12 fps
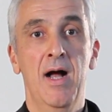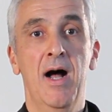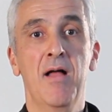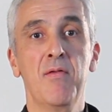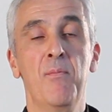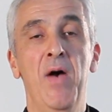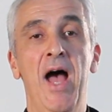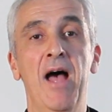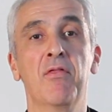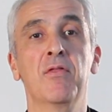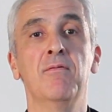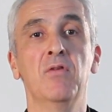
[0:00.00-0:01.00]
on the
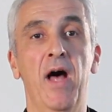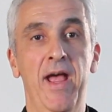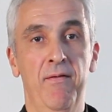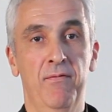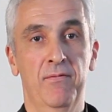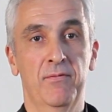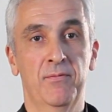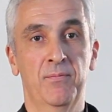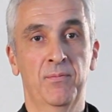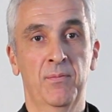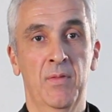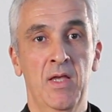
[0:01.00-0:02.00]
path of life.
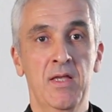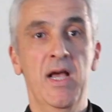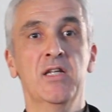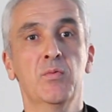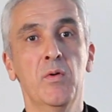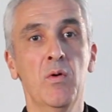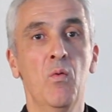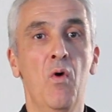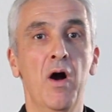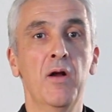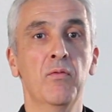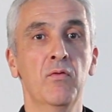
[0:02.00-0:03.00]
Yes, when we were
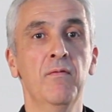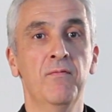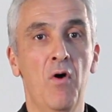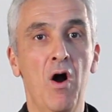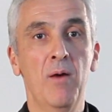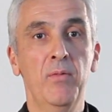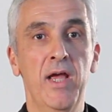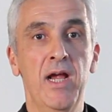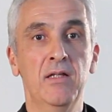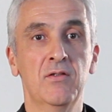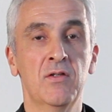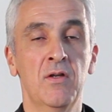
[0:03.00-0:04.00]
walking through
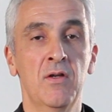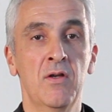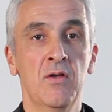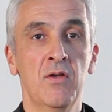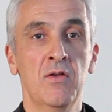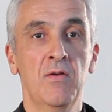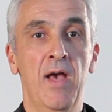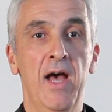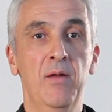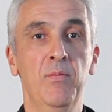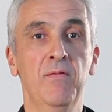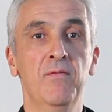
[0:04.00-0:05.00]
farmlands, you
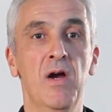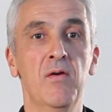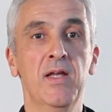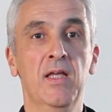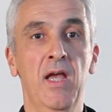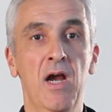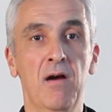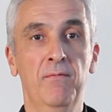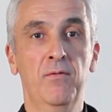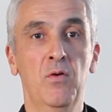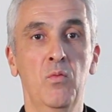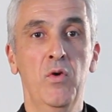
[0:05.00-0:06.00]
had to be very
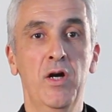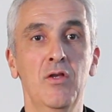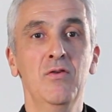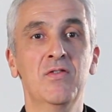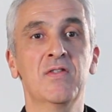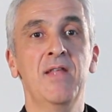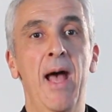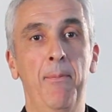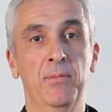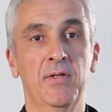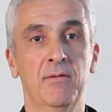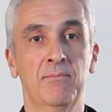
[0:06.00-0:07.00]
careful where you
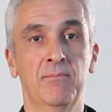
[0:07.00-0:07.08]
stepped.